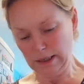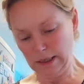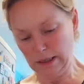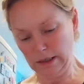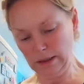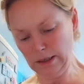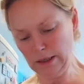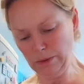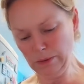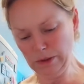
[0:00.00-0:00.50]

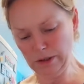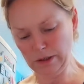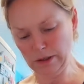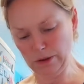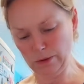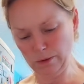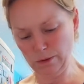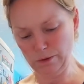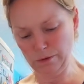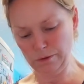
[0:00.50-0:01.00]
and that was a
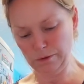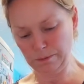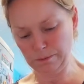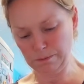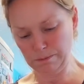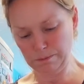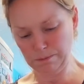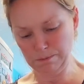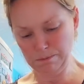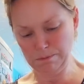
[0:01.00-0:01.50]
sort of
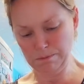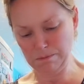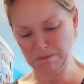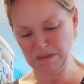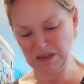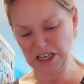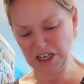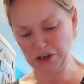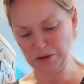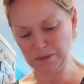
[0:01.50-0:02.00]

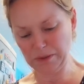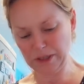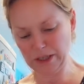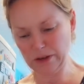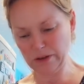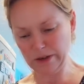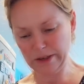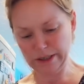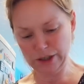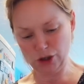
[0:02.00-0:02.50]

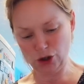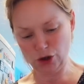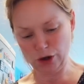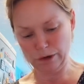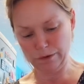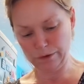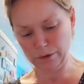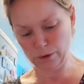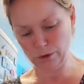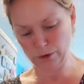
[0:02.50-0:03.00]
medium-sized
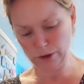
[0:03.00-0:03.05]
truffle,